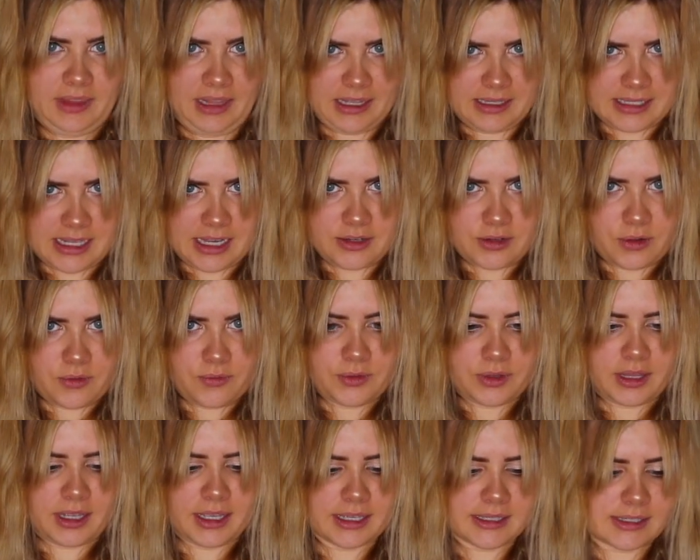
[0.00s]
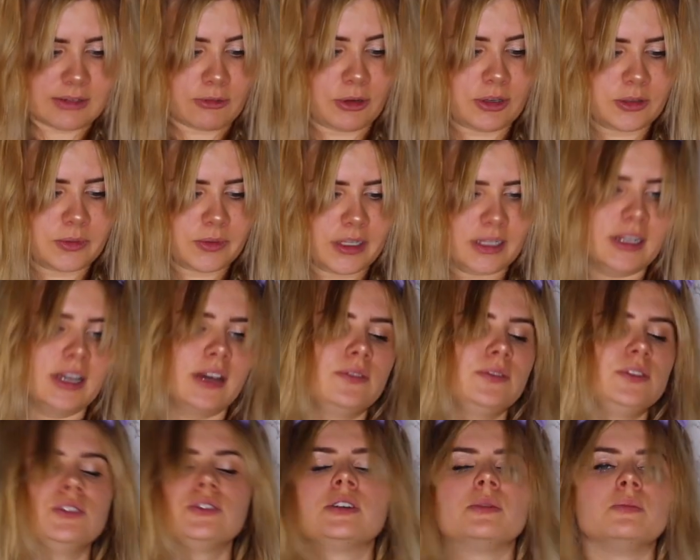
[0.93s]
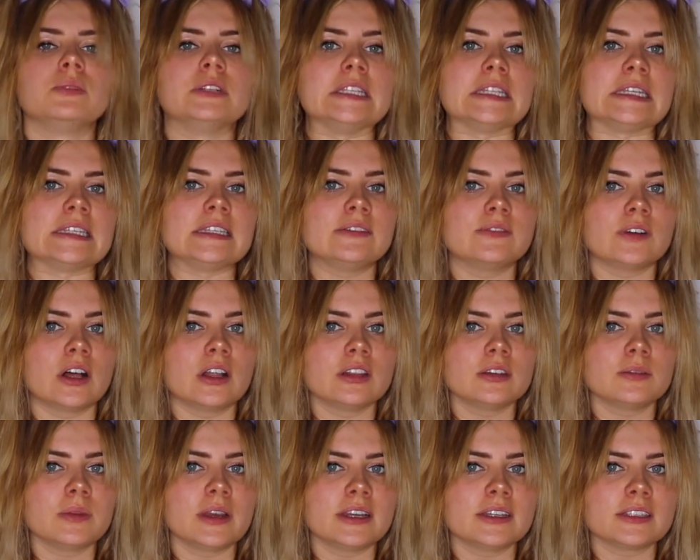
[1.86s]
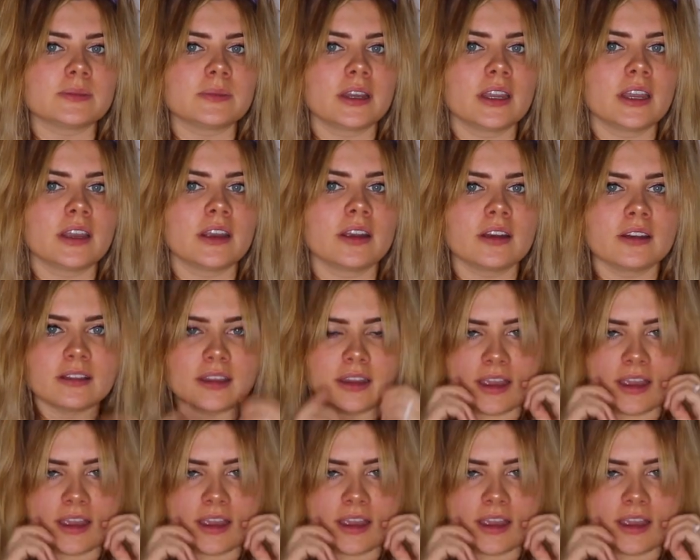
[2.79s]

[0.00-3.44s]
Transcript: this I don't feel like is going to be enough to completely volumize my hair.